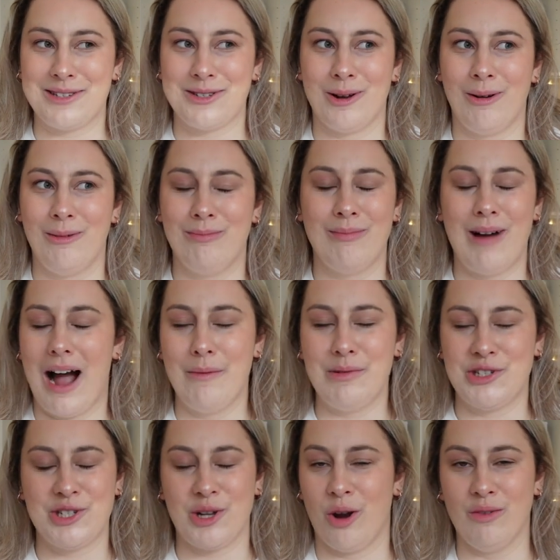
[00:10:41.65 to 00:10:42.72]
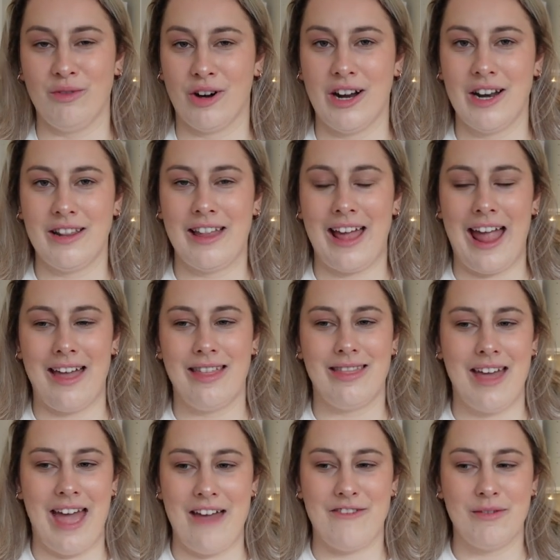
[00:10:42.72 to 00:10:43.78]
So I was just over it. The,
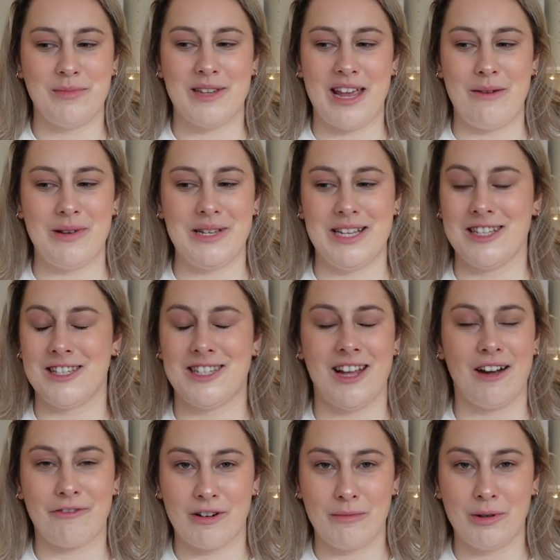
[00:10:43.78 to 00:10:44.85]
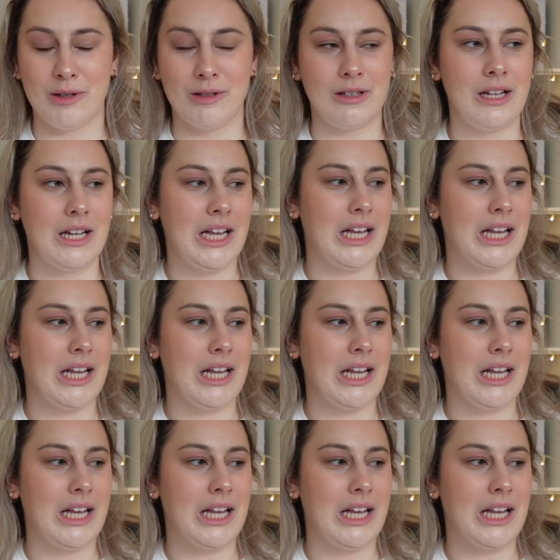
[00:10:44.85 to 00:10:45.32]
the FMC was insufferable.